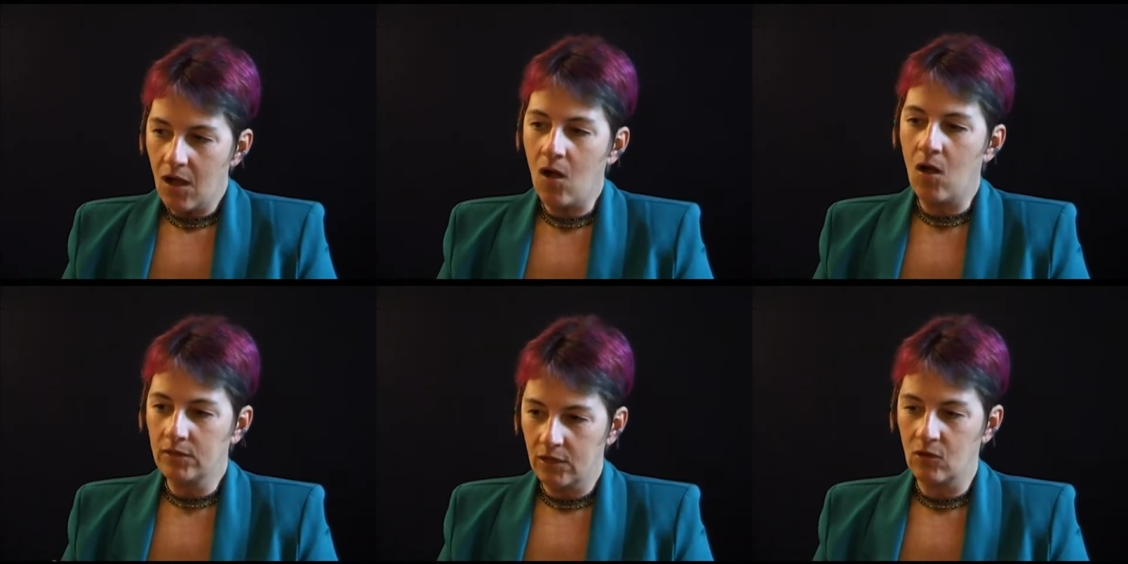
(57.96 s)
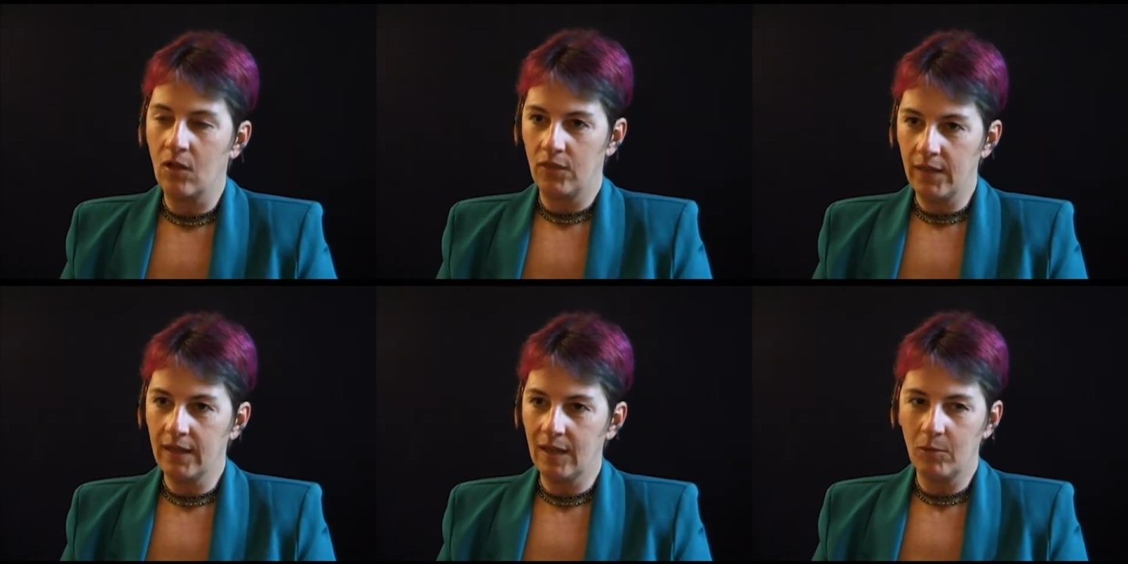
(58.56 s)
on and on
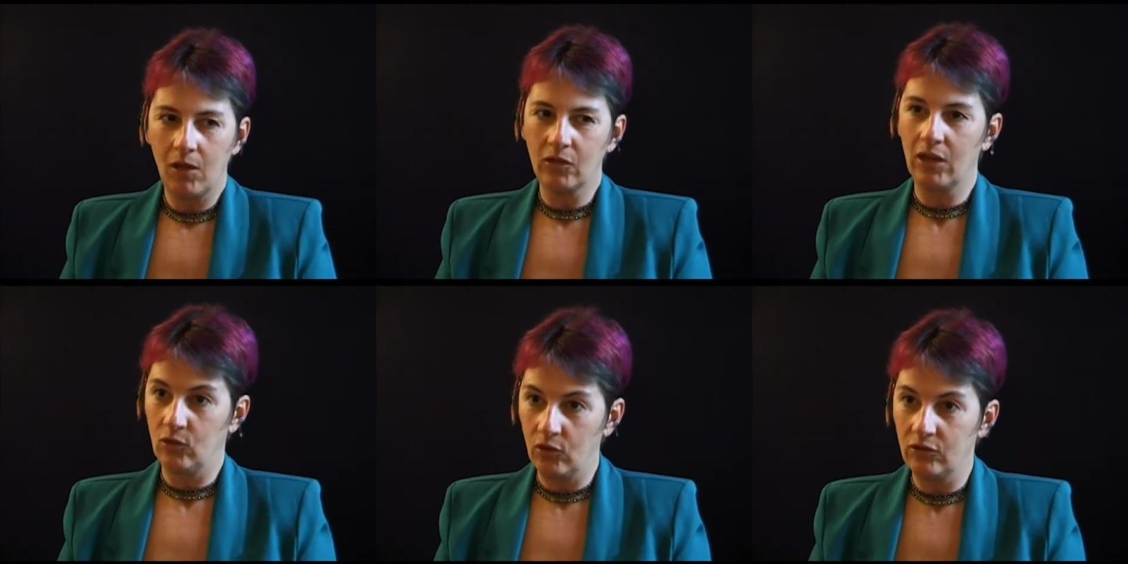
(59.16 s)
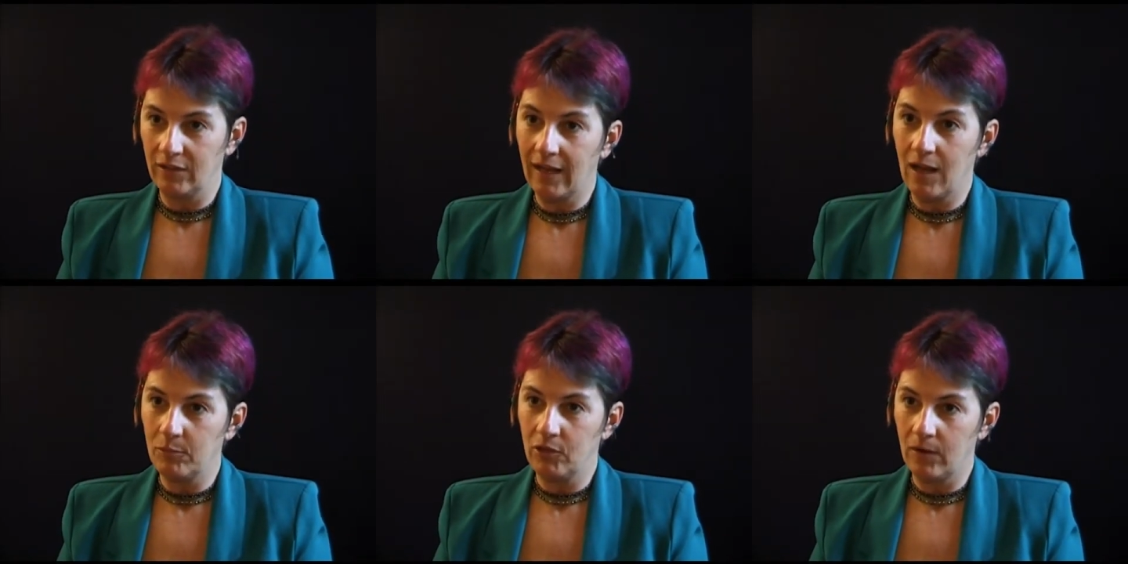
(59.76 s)
thinking because I couldn't get
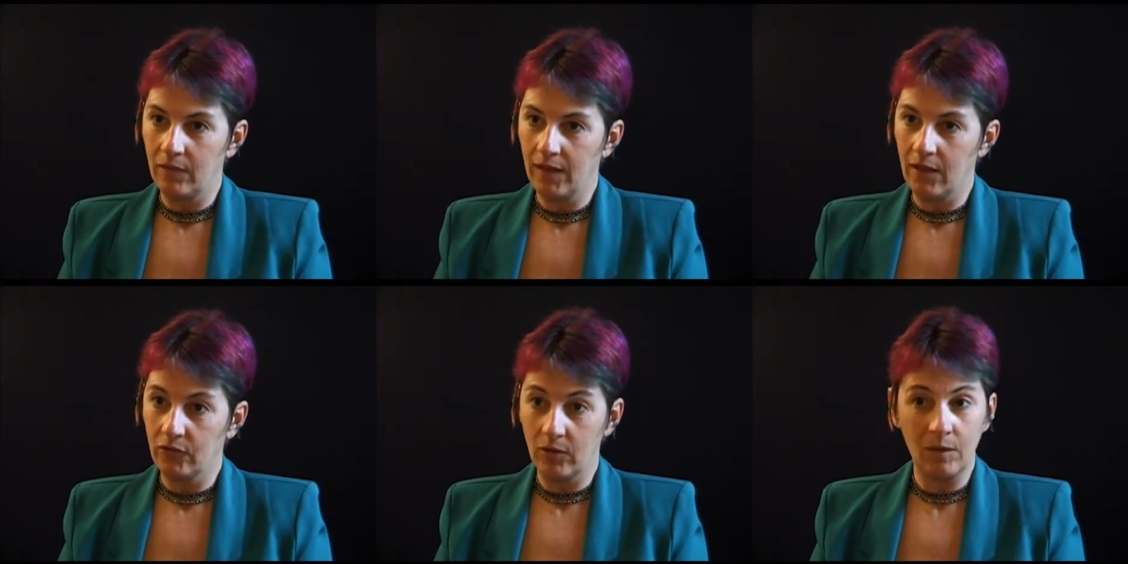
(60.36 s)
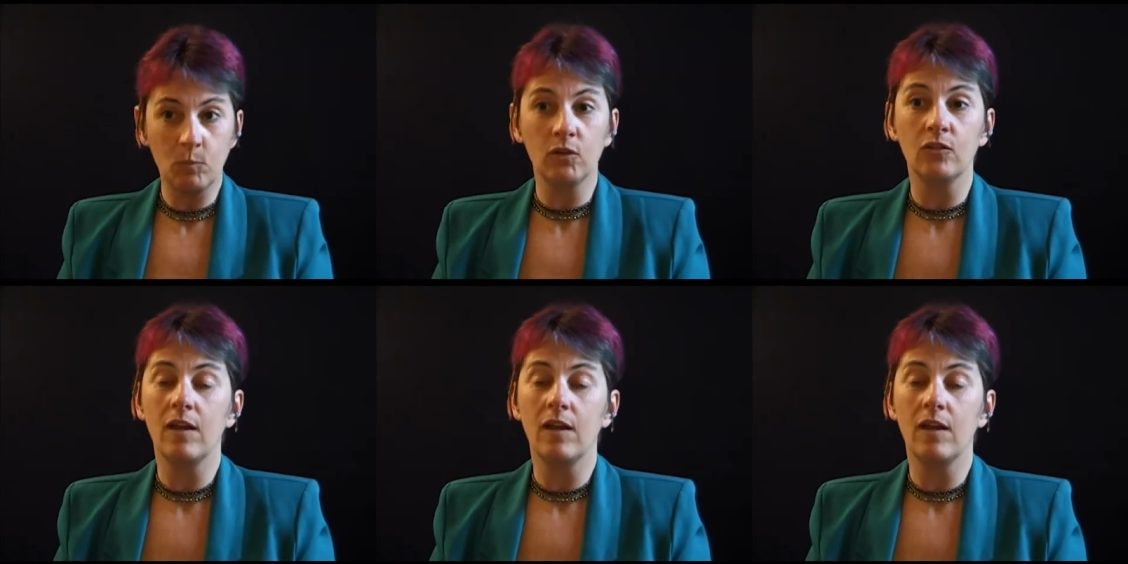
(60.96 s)
up and do anything else. So it was